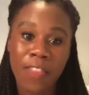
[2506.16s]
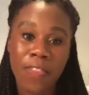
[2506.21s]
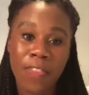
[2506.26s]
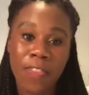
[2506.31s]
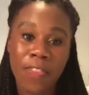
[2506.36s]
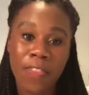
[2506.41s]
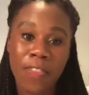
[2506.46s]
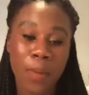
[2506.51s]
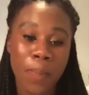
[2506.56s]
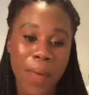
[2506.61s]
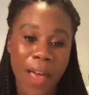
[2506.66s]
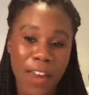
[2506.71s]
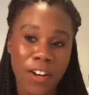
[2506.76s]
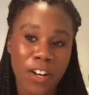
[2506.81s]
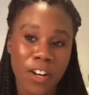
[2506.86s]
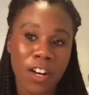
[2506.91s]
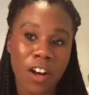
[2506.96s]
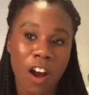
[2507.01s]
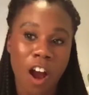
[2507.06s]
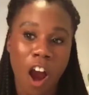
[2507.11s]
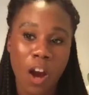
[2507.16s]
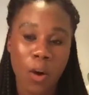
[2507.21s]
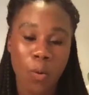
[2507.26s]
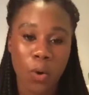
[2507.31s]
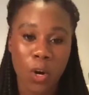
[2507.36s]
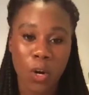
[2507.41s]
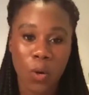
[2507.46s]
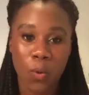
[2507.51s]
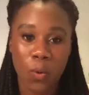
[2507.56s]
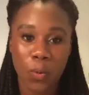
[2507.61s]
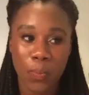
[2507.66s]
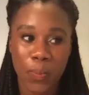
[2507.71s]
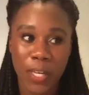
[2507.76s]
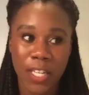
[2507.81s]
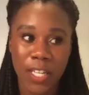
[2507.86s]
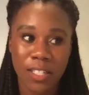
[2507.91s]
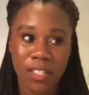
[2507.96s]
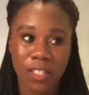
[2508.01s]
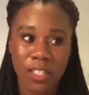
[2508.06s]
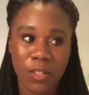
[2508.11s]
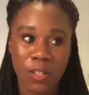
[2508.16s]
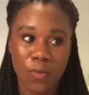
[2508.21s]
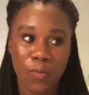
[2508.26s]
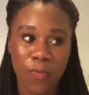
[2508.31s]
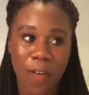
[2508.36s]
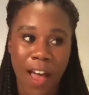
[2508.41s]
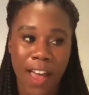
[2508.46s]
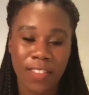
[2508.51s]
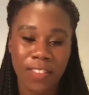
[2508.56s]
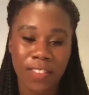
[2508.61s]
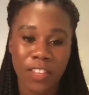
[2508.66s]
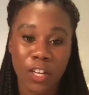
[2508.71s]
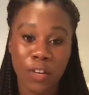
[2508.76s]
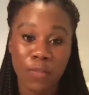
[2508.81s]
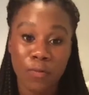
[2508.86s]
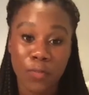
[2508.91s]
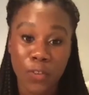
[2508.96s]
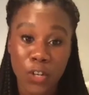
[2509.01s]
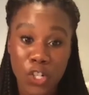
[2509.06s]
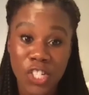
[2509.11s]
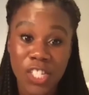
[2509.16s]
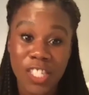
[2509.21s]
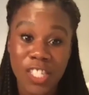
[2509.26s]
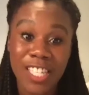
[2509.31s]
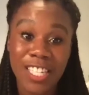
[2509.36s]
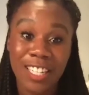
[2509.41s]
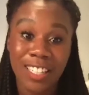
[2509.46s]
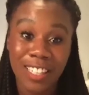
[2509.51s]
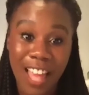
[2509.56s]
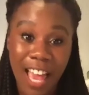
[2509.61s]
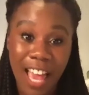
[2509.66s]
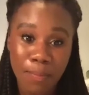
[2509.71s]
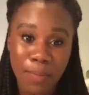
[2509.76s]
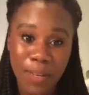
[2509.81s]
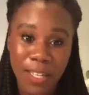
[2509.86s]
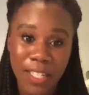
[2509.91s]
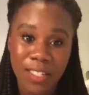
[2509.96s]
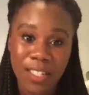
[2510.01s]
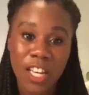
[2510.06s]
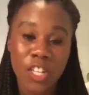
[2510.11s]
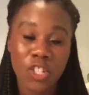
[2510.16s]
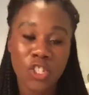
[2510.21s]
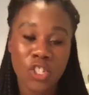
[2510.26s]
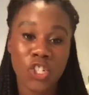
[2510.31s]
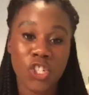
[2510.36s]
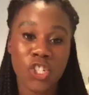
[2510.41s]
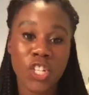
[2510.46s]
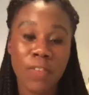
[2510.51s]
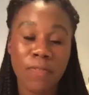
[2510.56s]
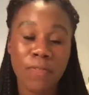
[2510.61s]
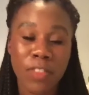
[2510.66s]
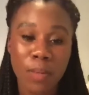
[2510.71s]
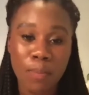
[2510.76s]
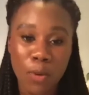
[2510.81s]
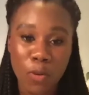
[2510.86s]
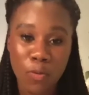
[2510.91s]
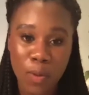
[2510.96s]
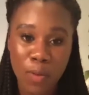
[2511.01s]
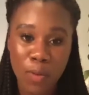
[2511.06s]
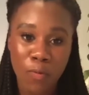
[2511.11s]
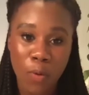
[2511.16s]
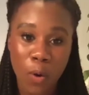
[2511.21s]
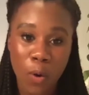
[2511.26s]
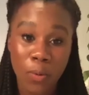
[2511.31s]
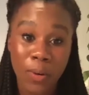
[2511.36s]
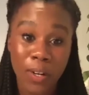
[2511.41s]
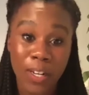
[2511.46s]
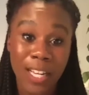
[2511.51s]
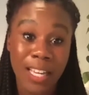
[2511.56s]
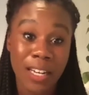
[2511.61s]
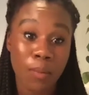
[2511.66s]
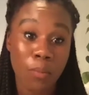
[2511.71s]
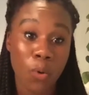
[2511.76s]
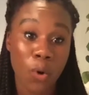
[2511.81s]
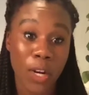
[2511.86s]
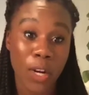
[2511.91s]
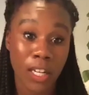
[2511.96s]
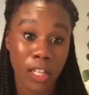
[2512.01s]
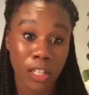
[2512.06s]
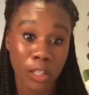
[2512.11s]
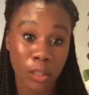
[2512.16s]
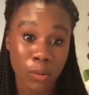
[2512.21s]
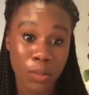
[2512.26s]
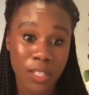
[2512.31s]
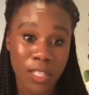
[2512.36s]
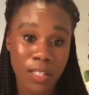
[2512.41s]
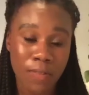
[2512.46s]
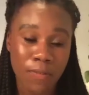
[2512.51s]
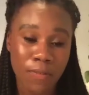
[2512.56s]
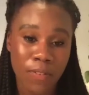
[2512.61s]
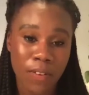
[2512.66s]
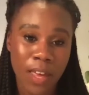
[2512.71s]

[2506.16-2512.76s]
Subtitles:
the better our work will be to find the convergence and alignment to shift the movement forward in a more inclusive